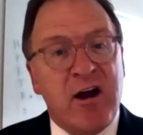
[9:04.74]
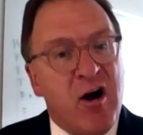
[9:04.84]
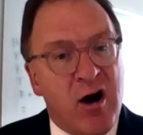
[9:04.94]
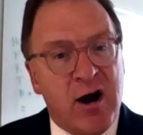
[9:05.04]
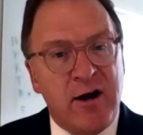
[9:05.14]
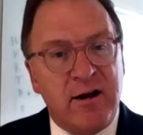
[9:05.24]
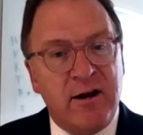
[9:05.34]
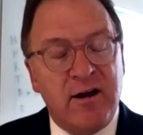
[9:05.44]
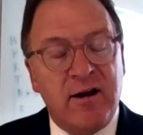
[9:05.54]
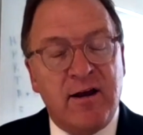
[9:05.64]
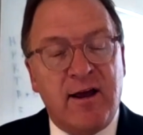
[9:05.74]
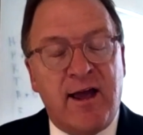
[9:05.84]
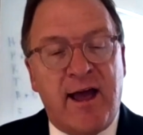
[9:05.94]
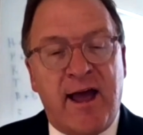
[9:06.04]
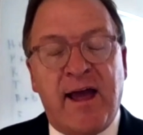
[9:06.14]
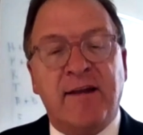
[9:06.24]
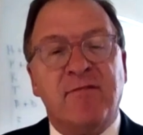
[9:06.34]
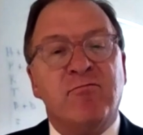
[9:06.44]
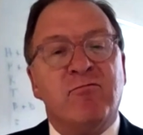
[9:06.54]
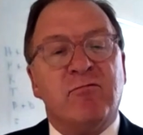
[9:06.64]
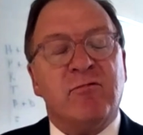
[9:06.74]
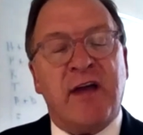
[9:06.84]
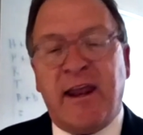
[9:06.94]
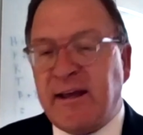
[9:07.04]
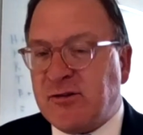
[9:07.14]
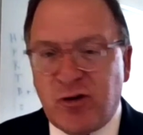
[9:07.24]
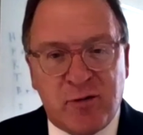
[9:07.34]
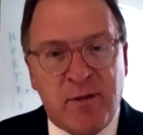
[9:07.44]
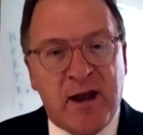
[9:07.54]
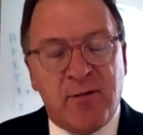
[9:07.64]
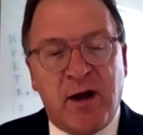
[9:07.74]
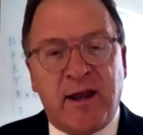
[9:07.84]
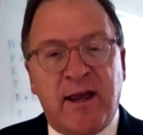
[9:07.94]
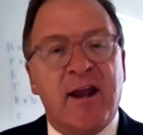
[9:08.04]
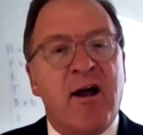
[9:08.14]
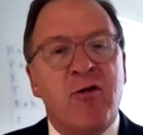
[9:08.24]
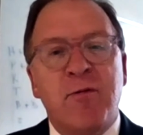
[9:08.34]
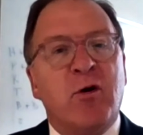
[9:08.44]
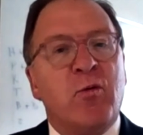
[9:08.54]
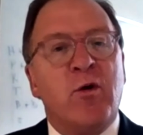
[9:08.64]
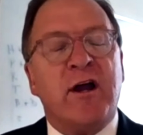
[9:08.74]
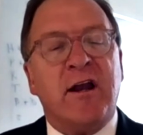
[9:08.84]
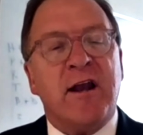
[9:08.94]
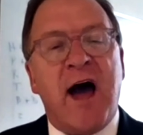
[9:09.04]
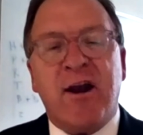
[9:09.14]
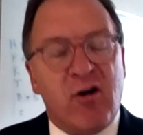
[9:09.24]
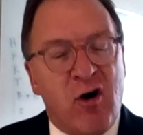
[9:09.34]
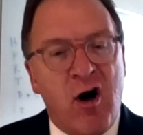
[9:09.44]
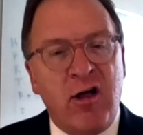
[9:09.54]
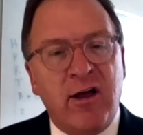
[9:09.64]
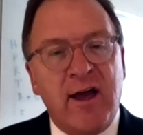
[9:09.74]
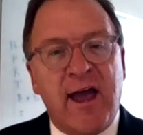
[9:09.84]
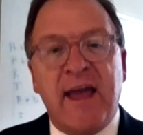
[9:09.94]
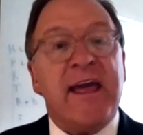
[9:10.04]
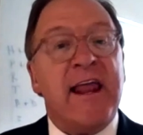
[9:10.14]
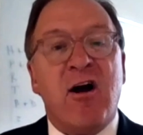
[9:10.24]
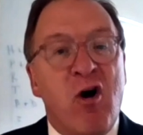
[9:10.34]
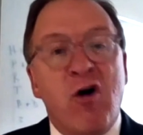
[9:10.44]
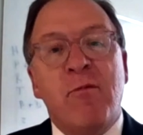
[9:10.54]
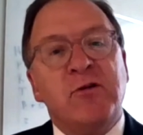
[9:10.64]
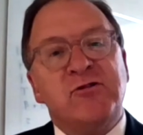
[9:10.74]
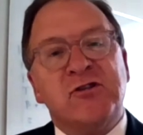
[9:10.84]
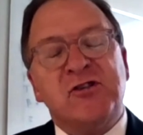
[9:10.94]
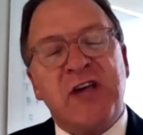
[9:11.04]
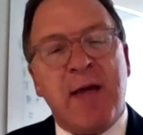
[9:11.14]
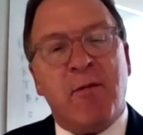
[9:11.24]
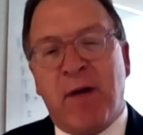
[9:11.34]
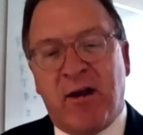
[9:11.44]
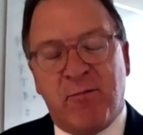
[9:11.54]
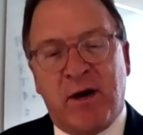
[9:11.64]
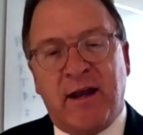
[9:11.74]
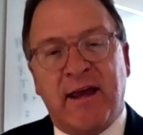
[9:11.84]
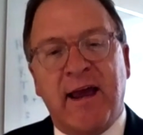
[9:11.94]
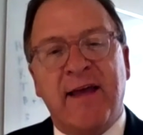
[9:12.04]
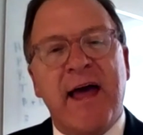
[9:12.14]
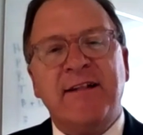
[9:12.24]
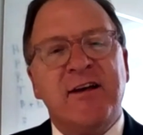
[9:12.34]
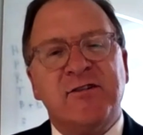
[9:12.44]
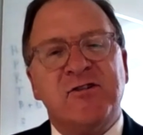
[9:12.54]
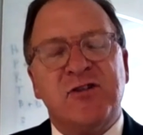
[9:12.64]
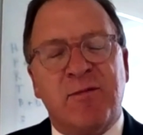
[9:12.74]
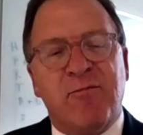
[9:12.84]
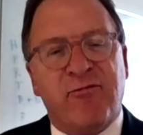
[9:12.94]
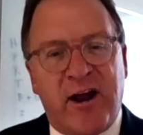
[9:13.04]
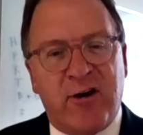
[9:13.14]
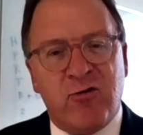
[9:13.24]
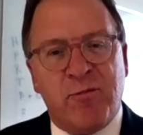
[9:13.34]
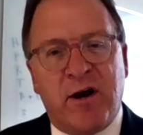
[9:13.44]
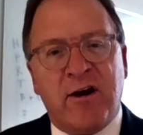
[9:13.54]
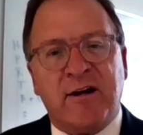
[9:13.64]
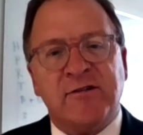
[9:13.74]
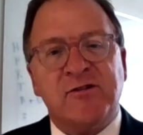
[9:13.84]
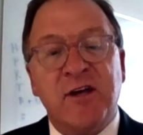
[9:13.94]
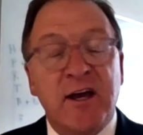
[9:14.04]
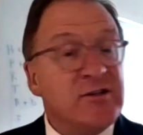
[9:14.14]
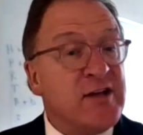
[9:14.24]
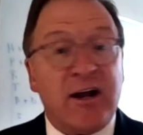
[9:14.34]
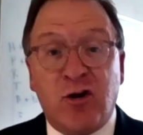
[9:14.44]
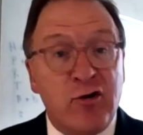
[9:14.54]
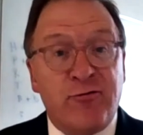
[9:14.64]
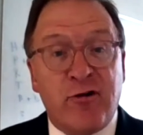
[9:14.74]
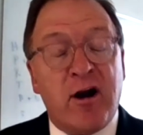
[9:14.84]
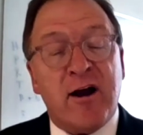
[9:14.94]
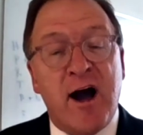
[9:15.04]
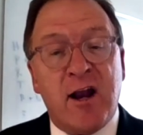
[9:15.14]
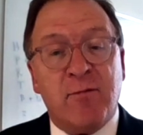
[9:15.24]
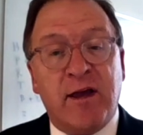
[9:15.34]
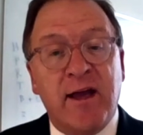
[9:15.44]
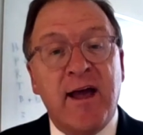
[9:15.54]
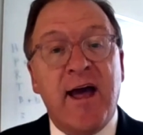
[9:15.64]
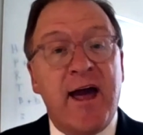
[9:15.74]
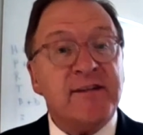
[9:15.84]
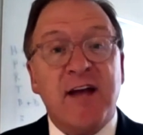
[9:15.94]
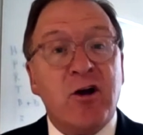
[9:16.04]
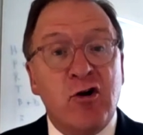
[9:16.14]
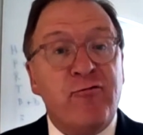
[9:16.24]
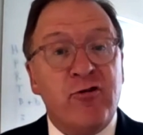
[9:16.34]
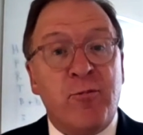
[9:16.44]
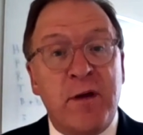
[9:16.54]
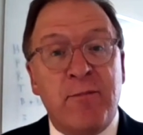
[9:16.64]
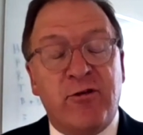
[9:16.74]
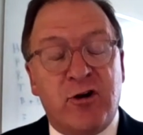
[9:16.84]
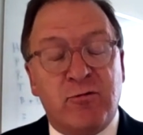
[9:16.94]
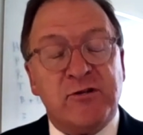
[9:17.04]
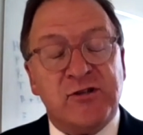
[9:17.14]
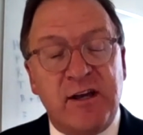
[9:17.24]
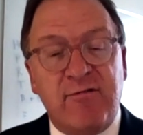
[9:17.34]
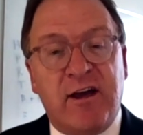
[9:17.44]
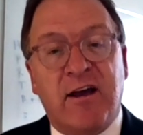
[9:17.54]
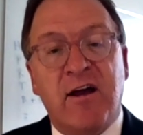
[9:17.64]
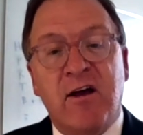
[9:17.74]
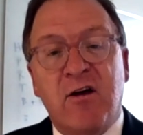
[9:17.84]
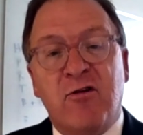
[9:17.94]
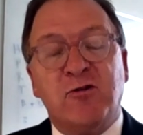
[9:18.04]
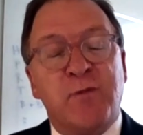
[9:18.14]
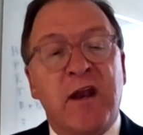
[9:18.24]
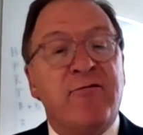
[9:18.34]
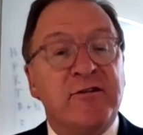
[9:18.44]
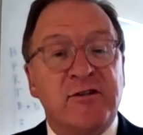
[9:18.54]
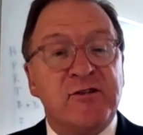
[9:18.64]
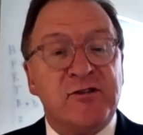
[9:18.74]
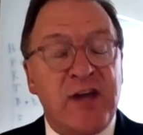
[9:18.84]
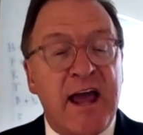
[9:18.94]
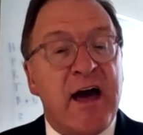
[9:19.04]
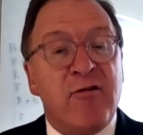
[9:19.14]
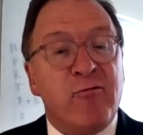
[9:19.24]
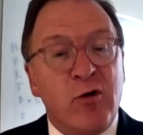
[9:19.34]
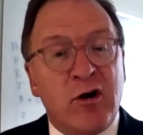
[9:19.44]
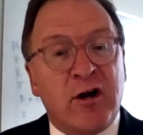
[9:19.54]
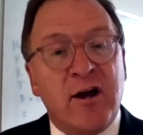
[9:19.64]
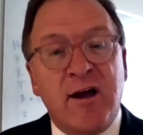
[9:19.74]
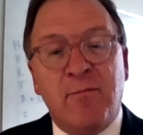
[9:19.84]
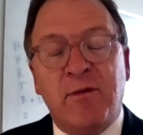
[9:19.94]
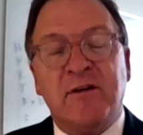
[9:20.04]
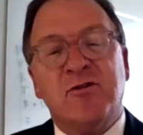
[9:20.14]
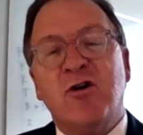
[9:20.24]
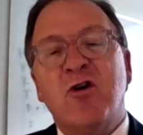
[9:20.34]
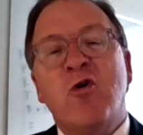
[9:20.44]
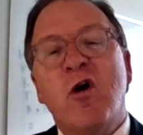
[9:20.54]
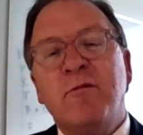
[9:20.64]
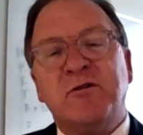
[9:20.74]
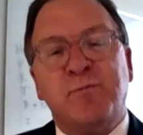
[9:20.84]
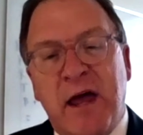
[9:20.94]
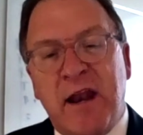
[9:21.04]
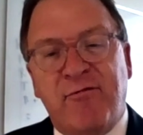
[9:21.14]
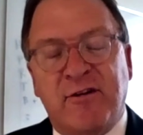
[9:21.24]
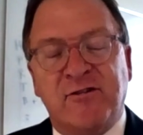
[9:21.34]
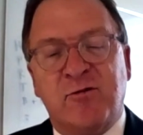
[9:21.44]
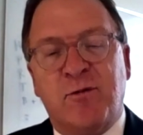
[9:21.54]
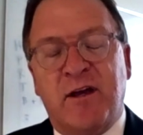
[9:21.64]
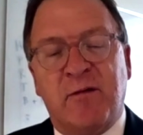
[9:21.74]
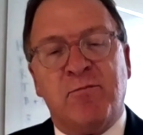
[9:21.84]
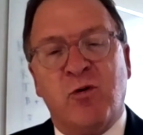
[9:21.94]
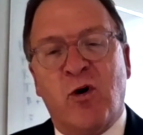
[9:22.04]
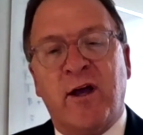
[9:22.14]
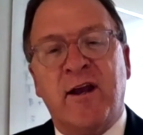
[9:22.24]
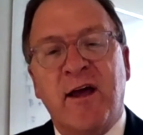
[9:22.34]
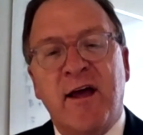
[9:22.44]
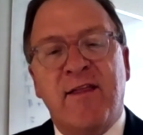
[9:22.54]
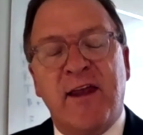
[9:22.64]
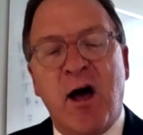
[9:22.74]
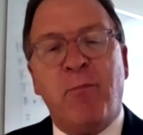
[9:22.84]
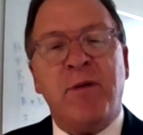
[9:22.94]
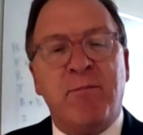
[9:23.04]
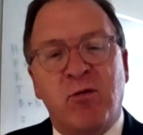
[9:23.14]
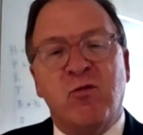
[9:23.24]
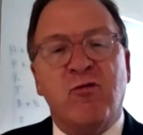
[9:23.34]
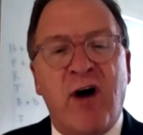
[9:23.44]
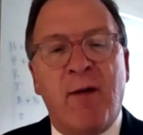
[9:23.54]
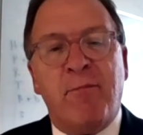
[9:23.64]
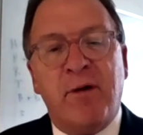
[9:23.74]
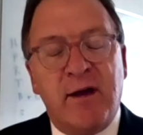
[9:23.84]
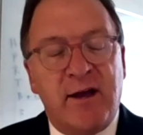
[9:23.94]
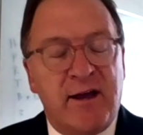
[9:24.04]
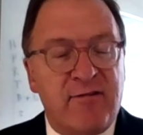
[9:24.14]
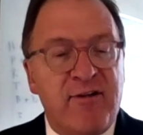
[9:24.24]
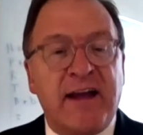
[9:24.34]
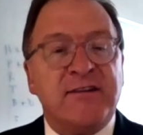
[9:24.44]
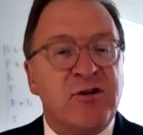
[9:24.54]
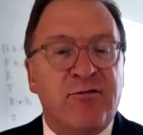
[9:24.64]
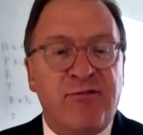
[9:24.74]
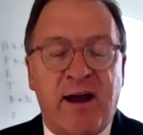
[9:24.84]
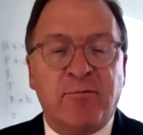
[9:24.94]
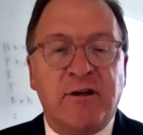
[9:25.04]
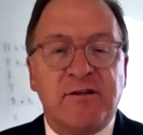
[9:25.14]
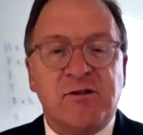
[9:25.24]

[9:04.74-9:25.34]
hard and getting a certain amount of money, and other people are working not at all and getting almost the same amount of money. And that doesn't seem fair to Americans. It's not good for our economy, and it's not good for the people that are receiving those benefits and staying out of work, because there are enormous benefits to being employed that help people move up and advance their families.